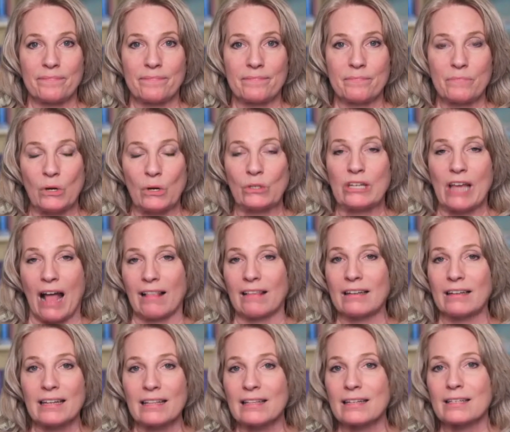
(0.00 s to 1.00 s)

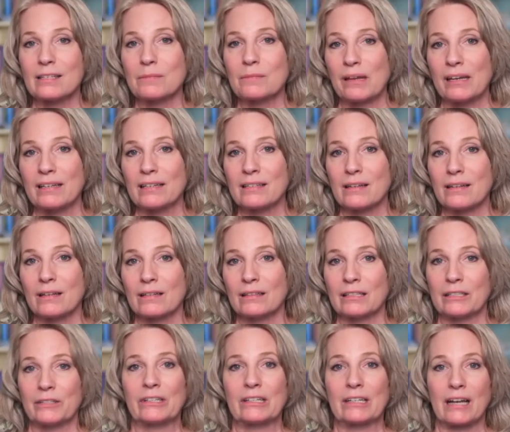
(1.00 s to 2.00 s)
modality that's based on
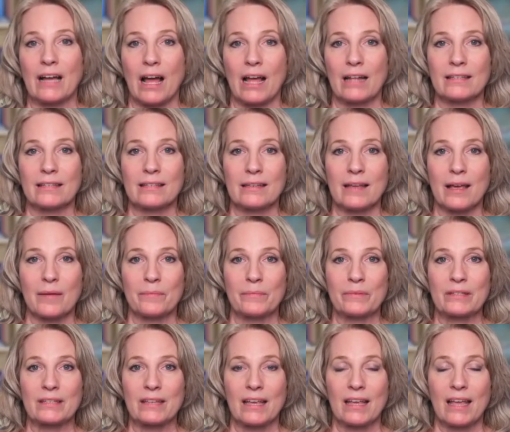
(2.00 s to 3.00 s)
Lemurian
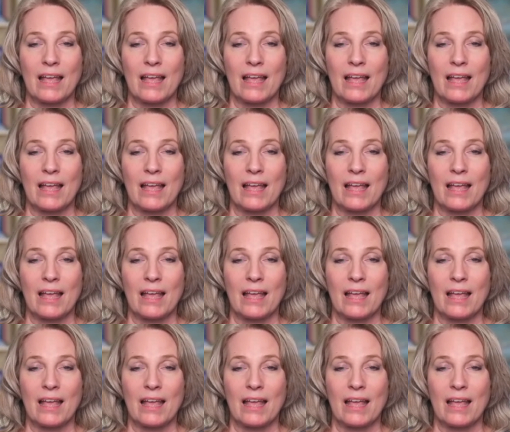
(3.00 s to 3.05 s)
concepts